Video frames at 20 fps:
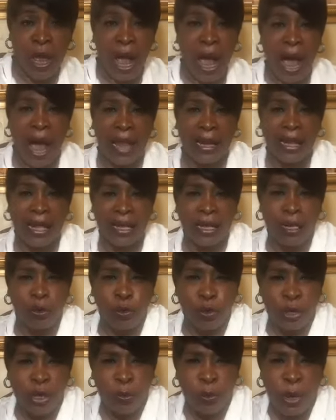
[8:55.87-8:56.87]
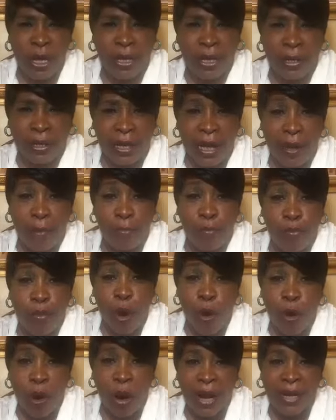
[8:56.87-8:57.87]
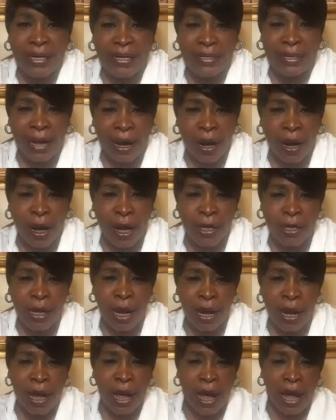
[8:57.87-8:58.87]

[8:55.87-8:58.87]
Hallelujah. We can get more done.